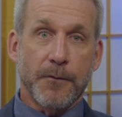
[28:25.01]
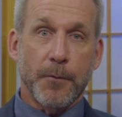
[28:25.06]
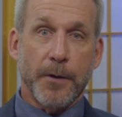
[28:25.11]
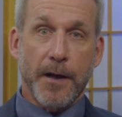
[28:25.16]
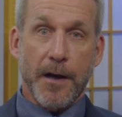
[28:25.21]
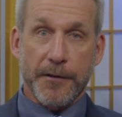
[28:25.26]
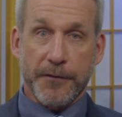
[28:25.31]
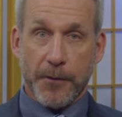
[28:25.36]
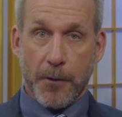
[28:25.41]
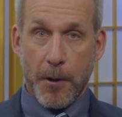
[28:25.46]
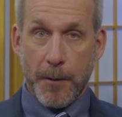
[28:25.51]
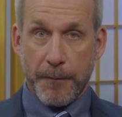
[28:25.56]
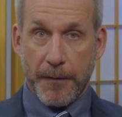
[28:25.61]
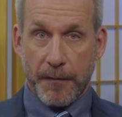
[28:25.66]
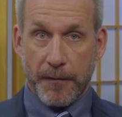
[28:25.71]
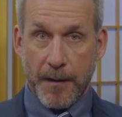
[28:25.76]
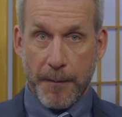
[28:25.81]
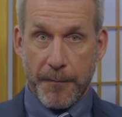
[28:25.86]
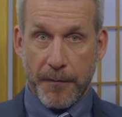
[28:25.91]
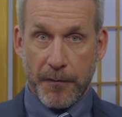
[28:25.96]
We also hope
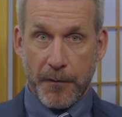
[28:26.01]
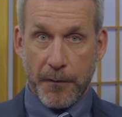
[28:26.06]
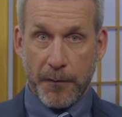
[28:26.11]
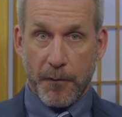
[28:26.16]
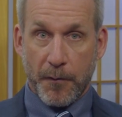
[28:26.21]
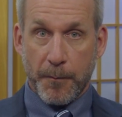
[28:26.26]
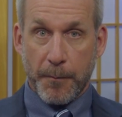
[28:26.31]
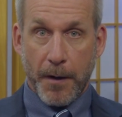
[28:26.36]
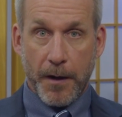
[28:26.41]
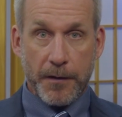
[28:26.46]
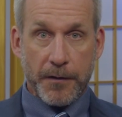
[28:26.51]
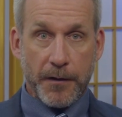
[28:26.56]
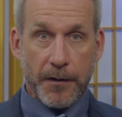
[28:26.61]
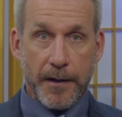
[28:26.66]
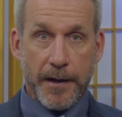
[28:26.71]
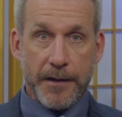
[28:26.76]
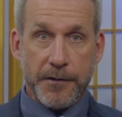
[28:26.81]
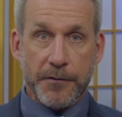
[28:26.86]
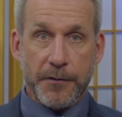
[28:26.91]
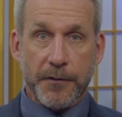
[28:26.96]
this episode sparked your
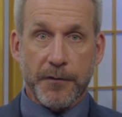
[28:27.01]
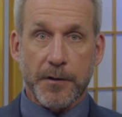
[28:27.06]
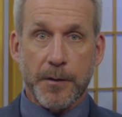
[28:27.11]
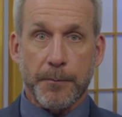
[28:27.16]
interest